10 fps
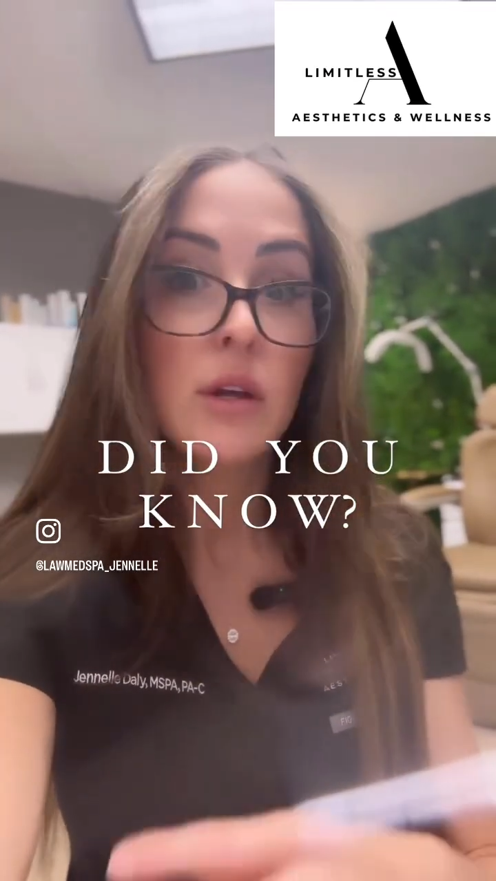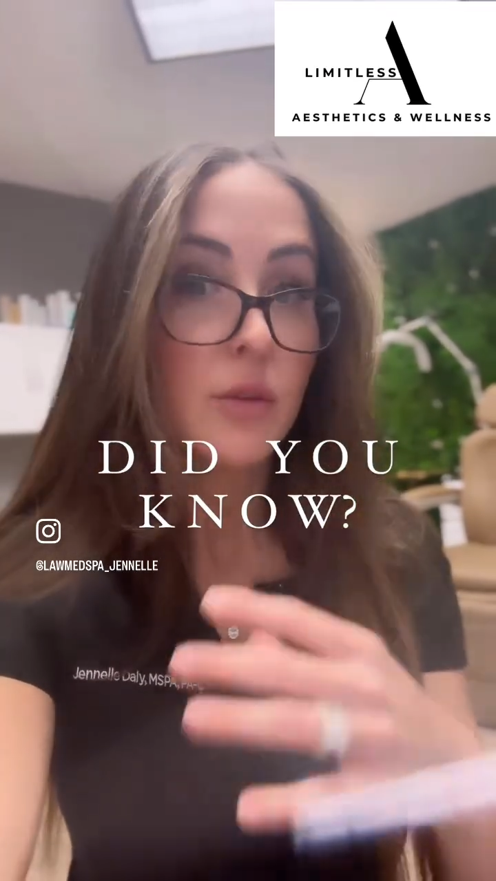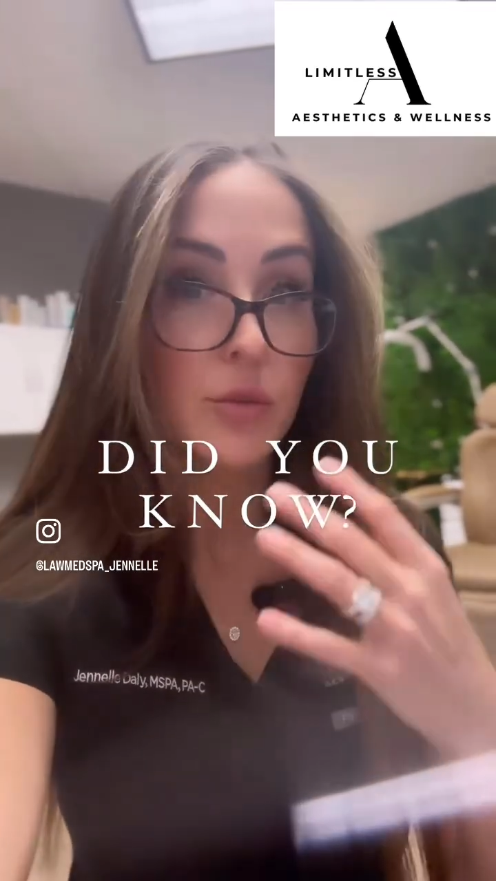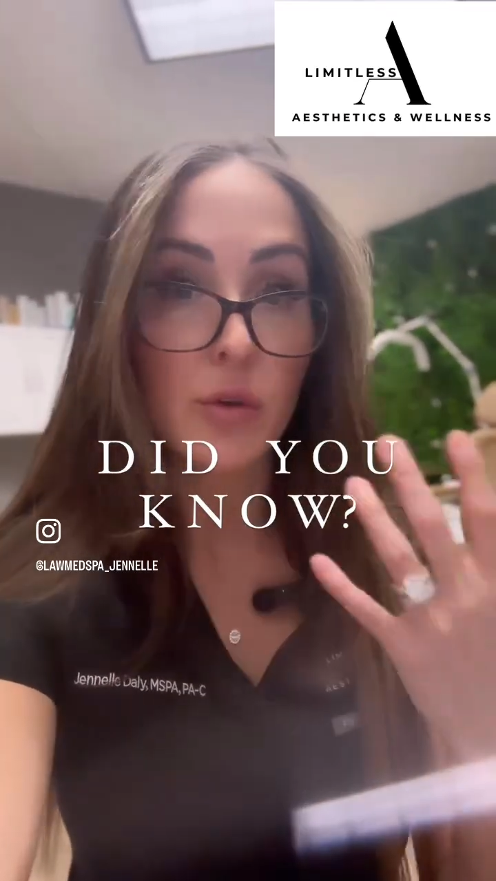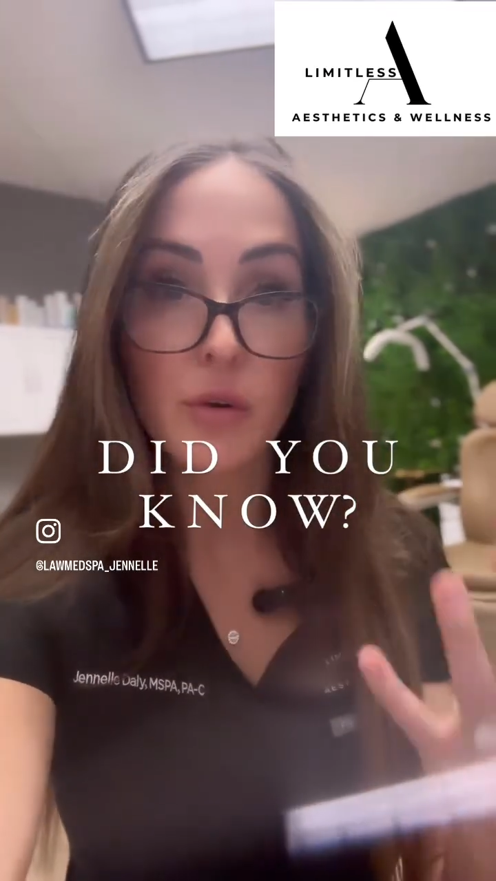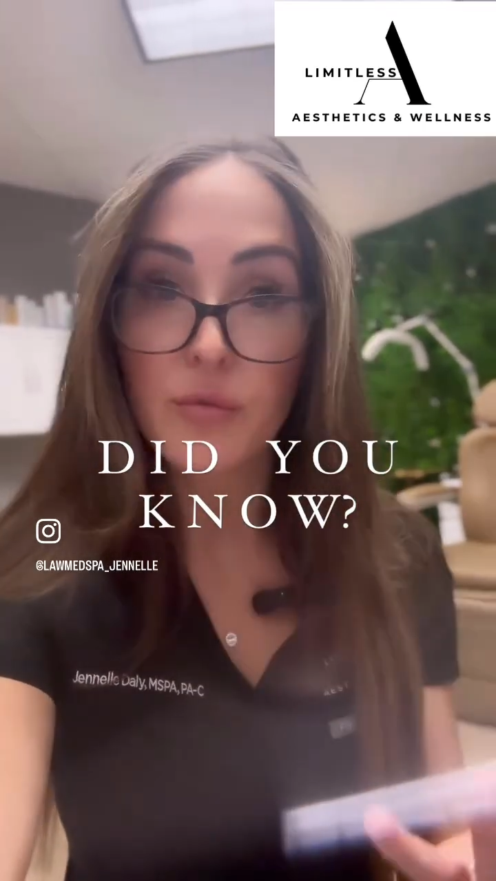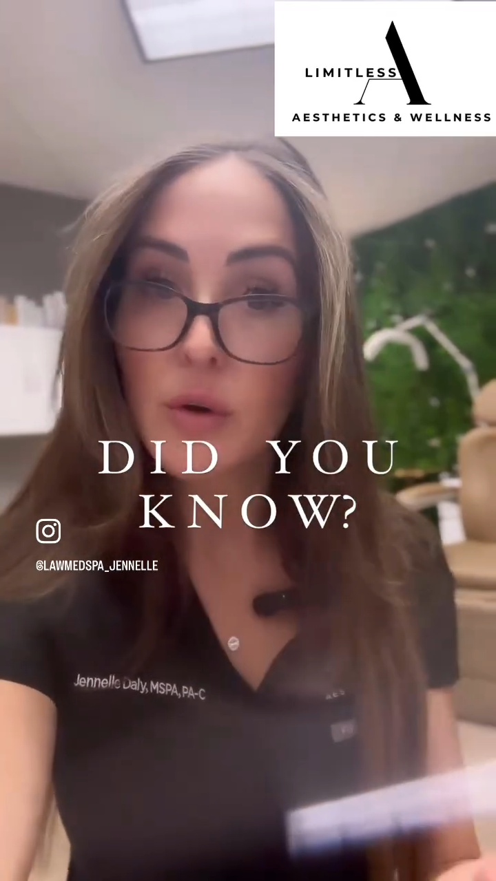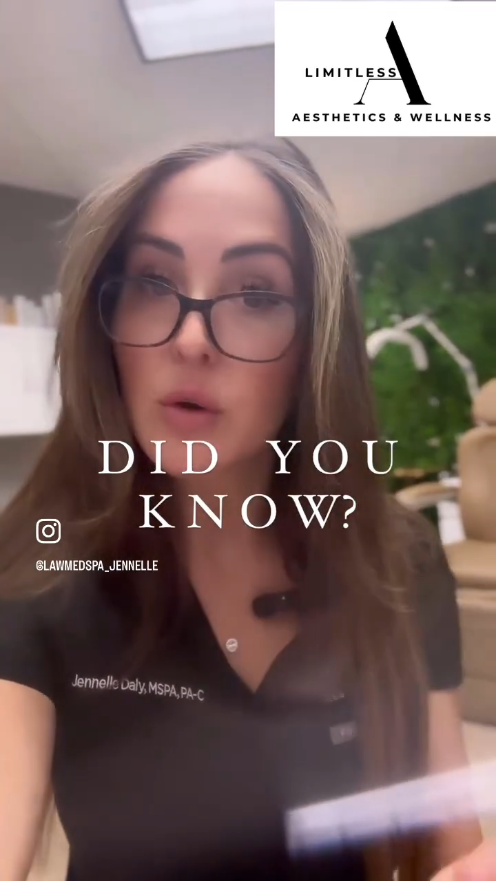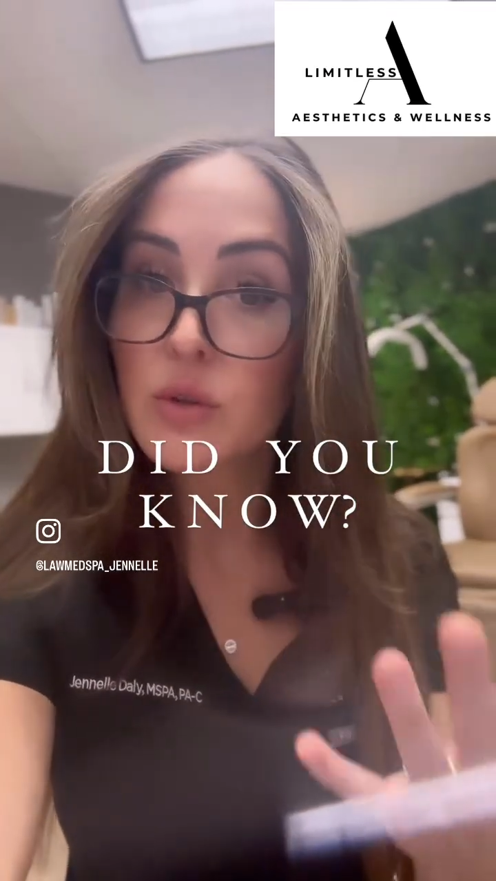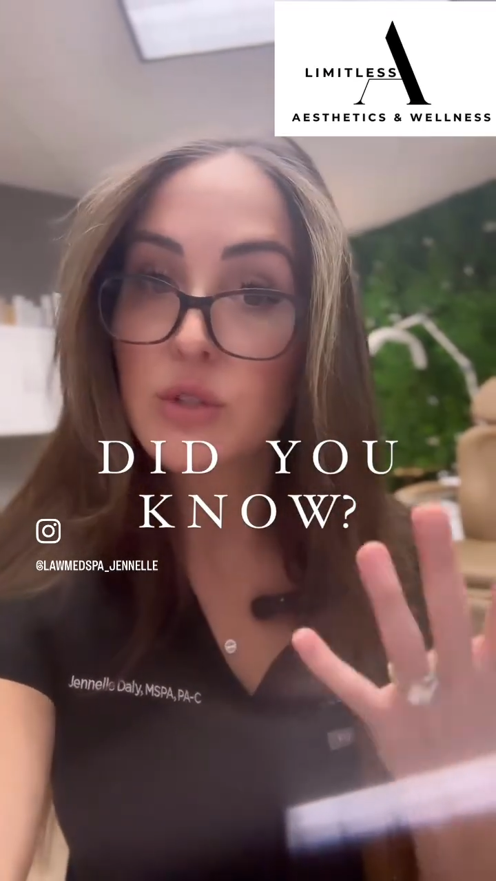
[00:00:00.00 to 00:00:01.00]
through our
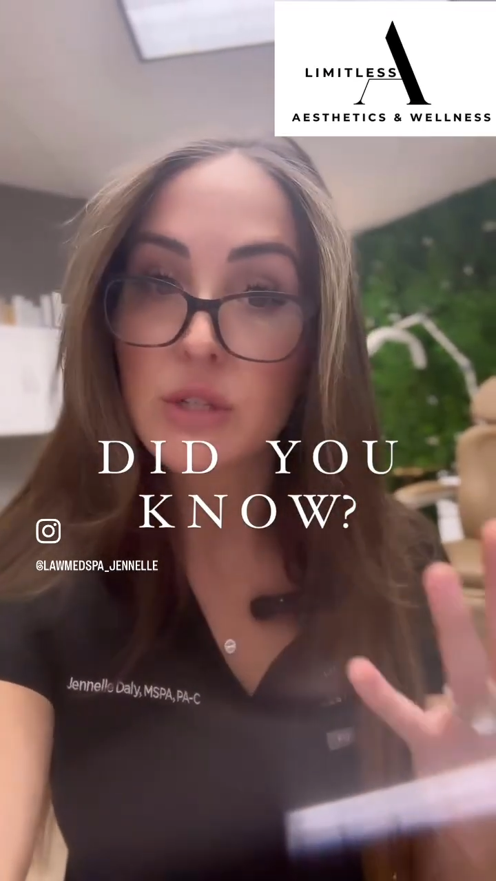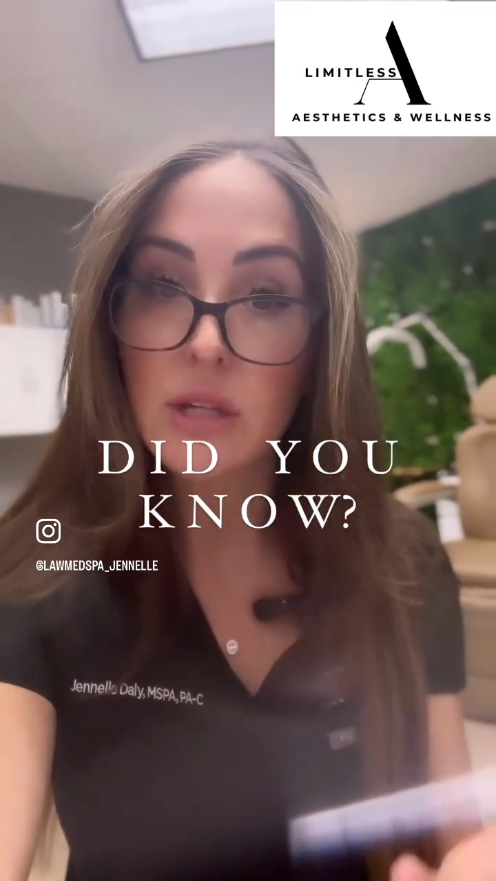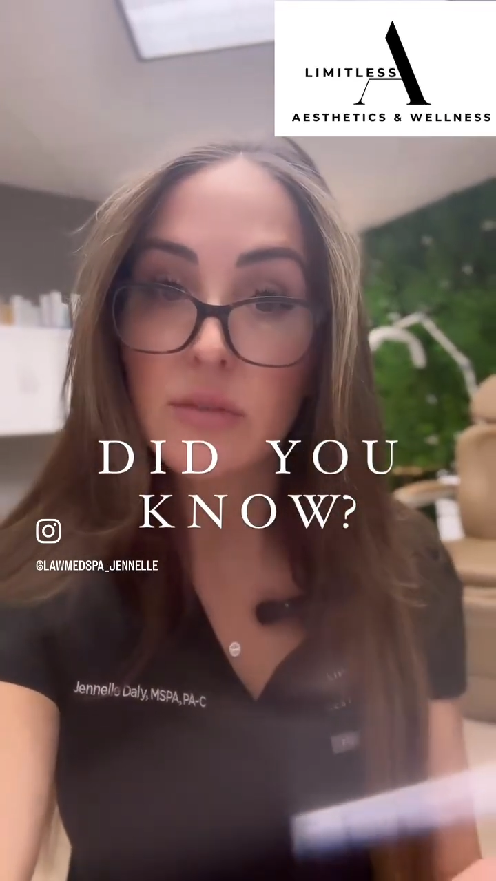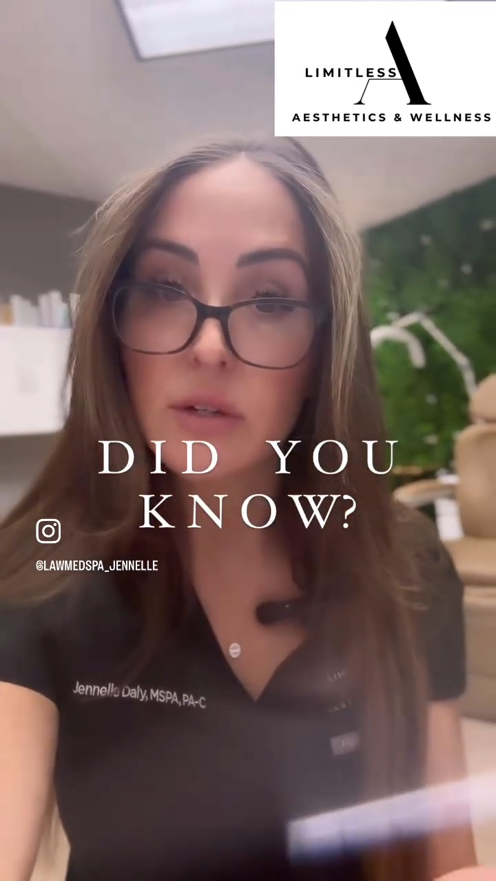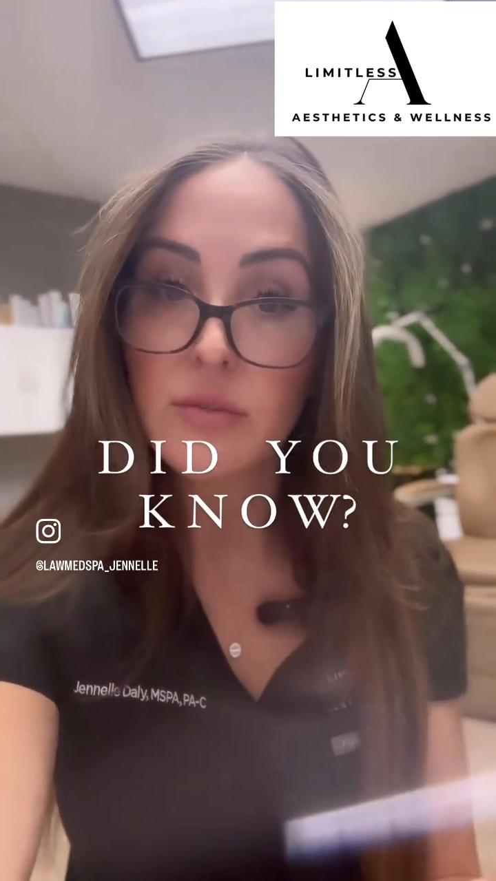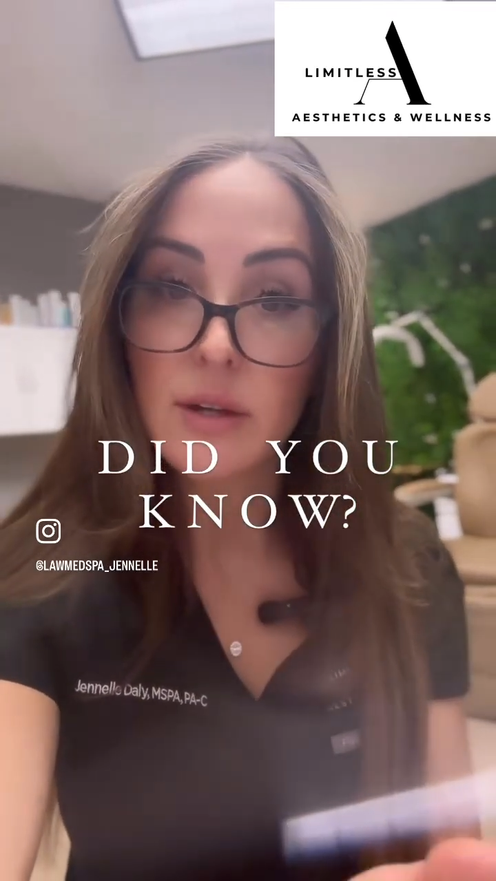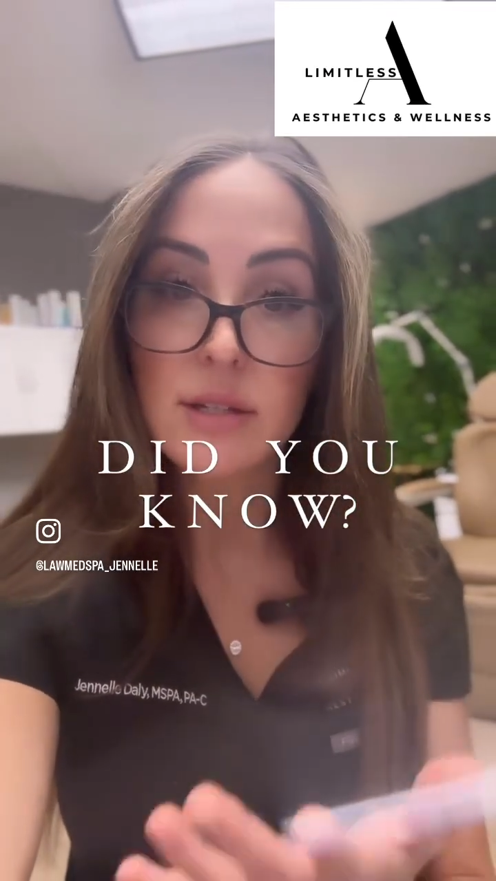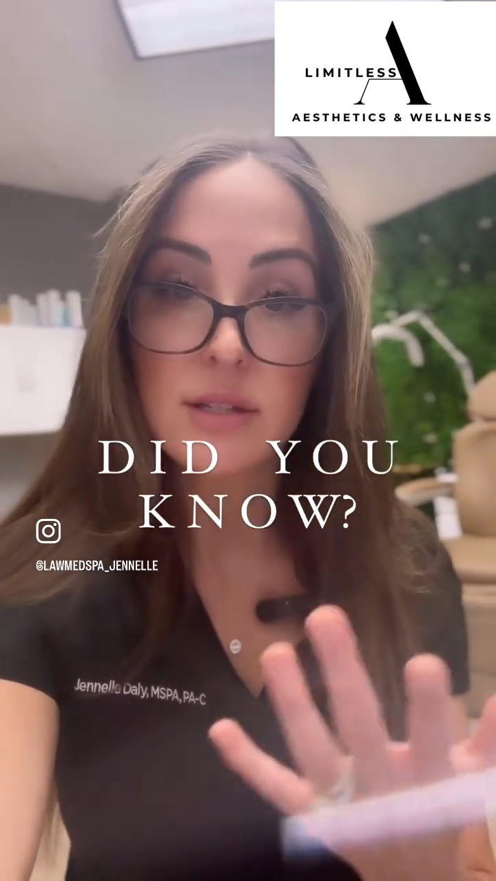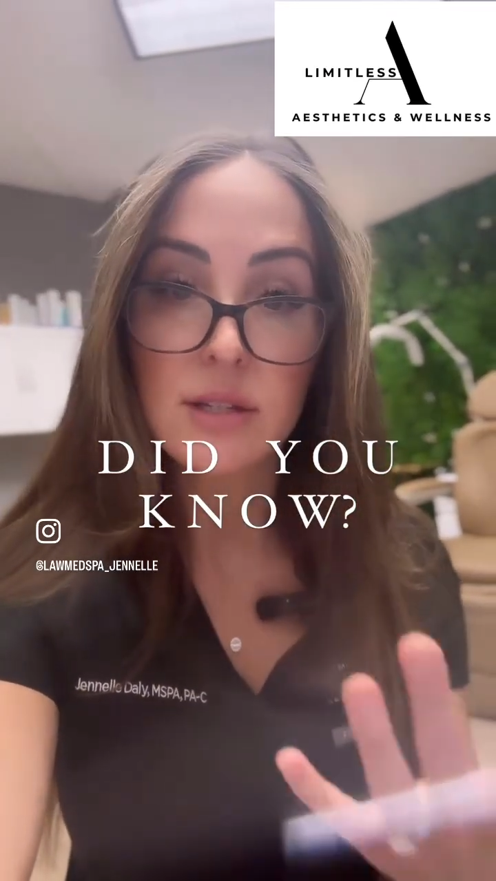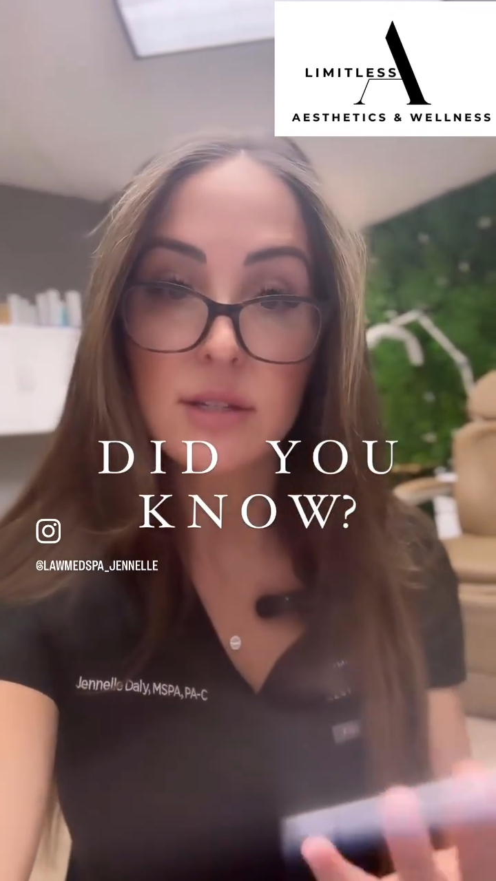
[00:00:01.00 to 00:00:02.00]
phones, TV
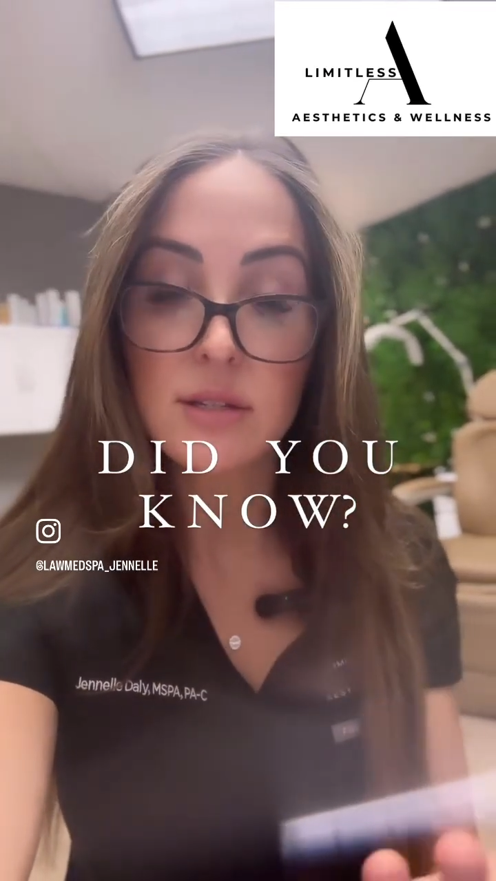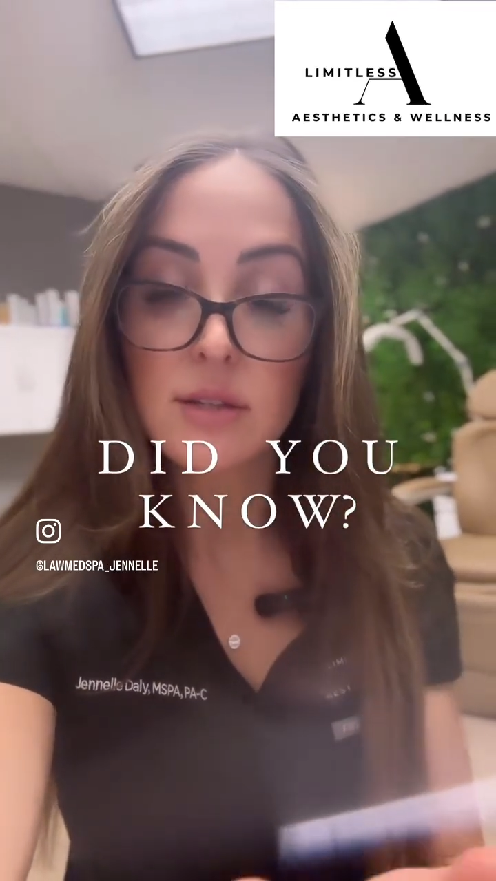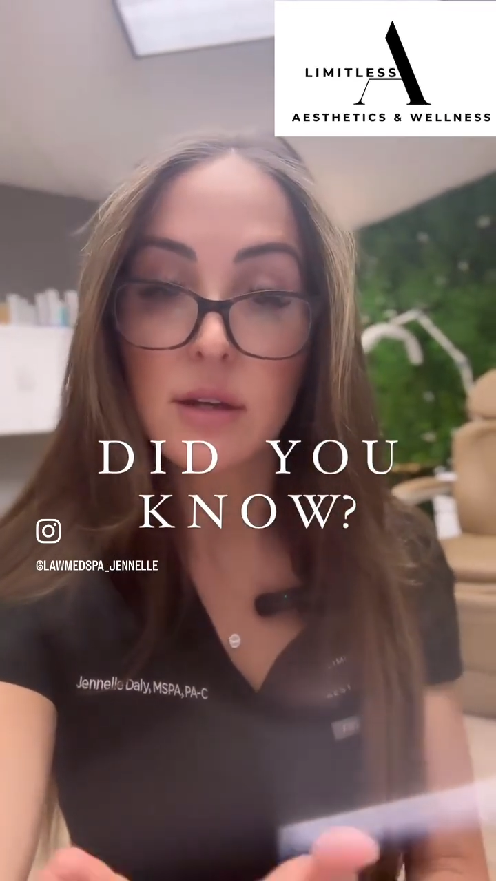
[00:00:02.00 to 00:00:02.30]
devices,